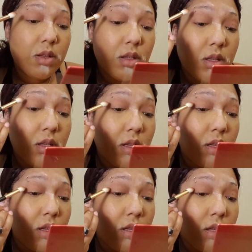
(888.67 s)

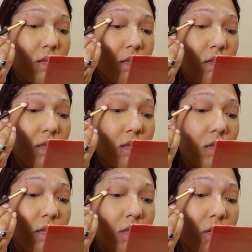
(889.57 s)

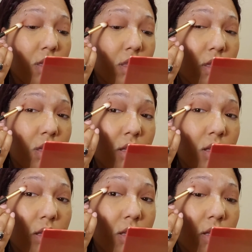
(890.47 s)

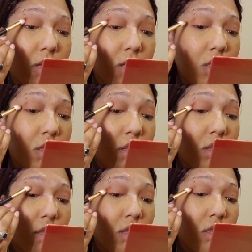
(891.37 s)

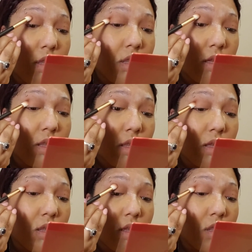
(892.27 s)

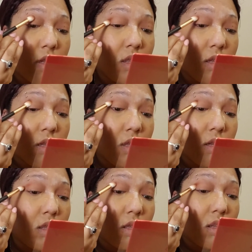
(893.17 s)

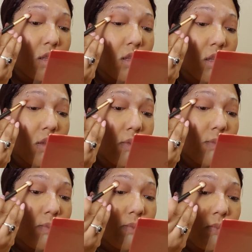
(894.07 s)

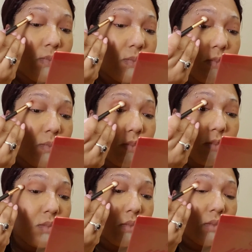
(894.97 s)

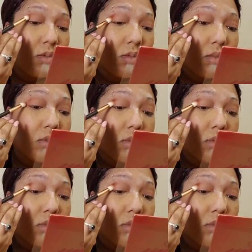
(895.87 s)
Nothing is said.